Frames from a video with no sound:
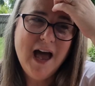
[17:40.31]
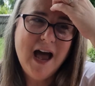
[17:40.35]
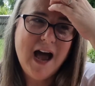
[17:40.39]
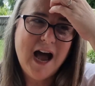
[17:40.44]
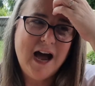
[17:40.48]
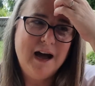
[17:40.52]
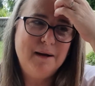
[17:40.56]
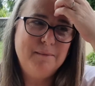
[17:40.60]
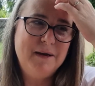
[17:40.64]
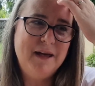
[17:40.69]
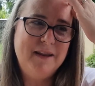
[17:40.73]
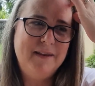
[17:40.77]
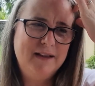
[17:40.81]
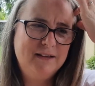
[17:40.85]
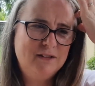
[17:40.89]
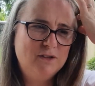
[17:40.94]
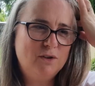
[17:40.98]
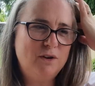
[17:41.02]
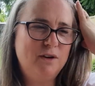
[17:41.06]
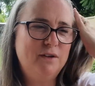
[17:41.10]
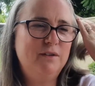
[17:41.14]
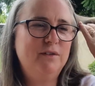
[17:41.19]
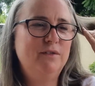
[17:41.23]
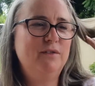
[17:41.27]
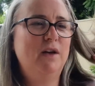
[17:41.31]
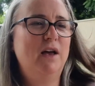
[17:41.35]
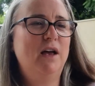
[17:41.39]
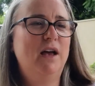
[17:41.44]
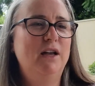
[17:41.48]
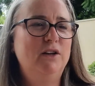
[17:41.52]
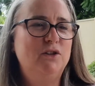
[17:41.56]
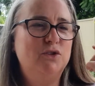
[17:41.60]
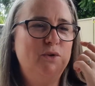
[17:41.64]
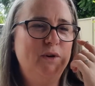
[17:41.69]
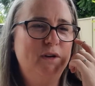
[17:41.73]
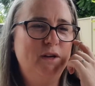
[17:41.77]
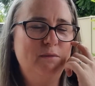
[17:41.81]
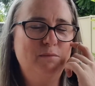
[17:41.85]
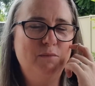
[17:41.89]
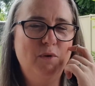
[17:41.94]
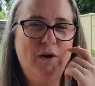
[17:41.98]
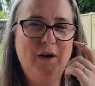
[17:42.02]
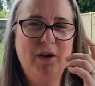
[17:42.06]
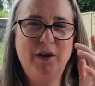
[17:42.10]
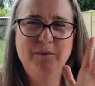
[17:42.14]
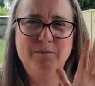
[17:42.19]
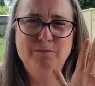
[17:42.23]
and that sort of triggered my